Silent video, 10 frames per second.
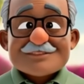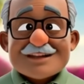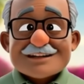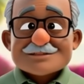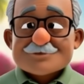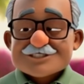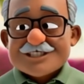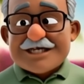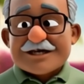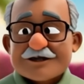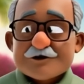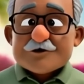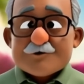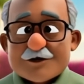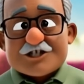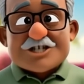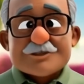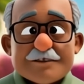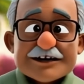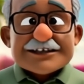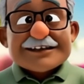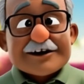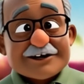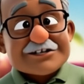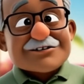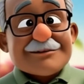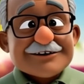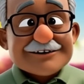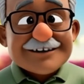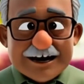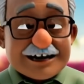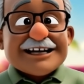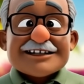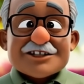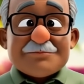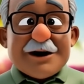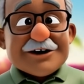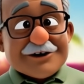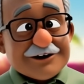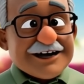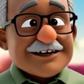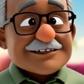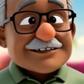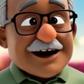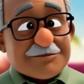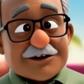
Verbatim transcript: That's Misquita. When she's buzzing, there is trouble. Let's spot her and stop